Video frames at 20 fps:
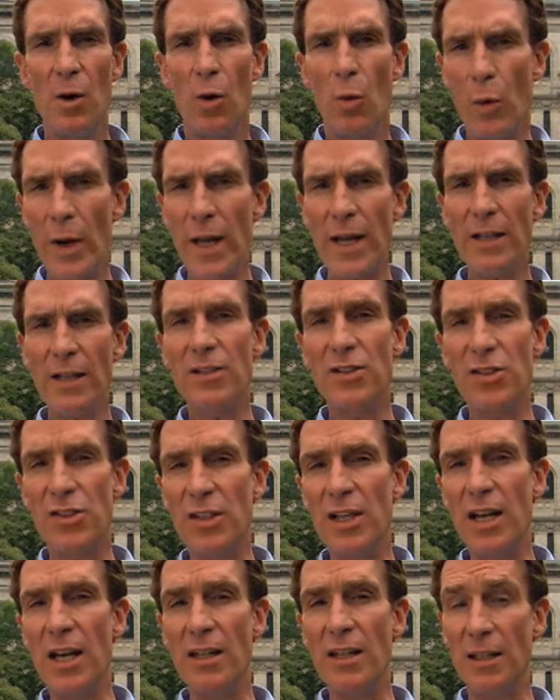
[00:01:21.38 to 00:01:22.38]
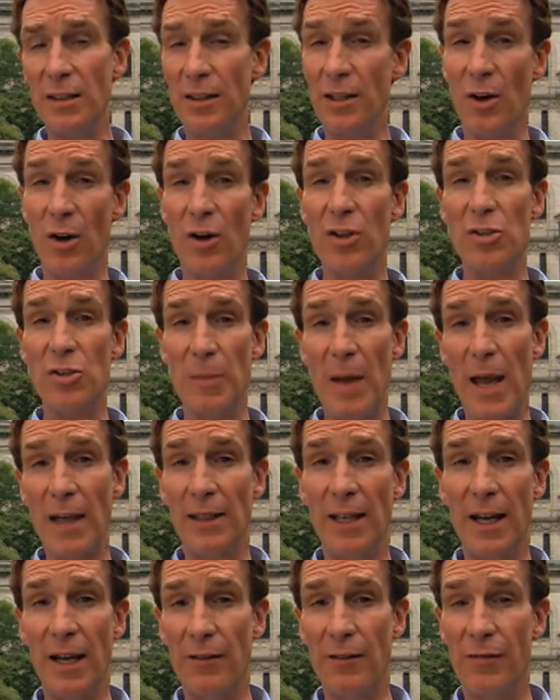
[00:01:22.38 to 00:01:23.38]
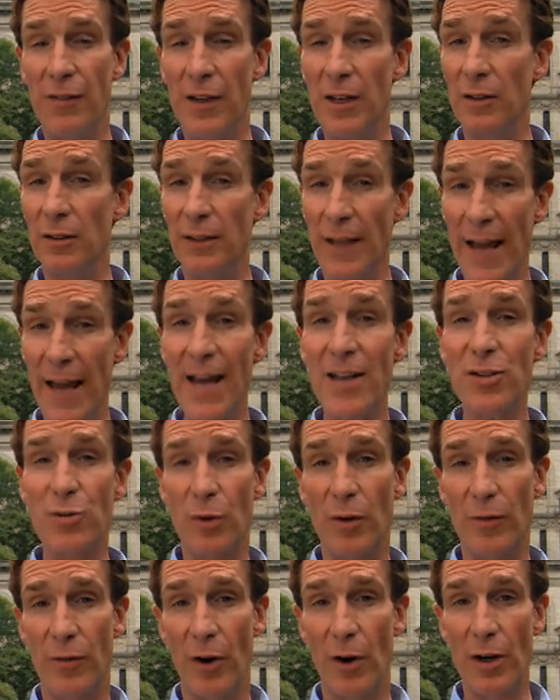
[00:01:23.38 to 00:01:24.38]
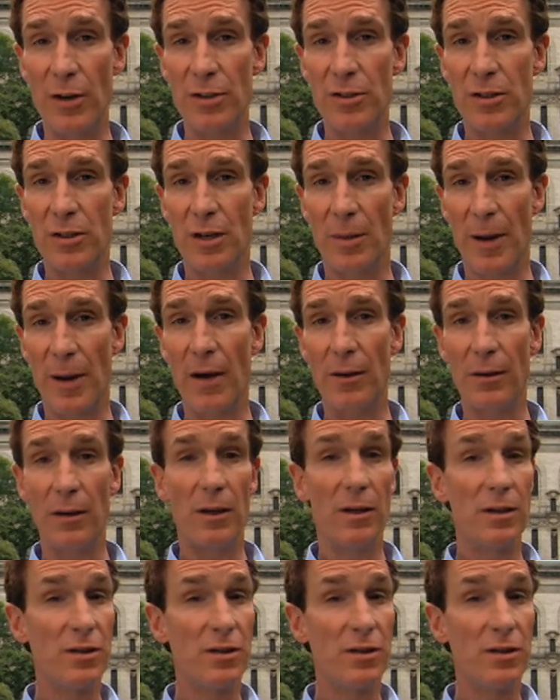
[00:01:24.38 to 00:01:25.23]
we can see that the Earth's magnetic field has reversed about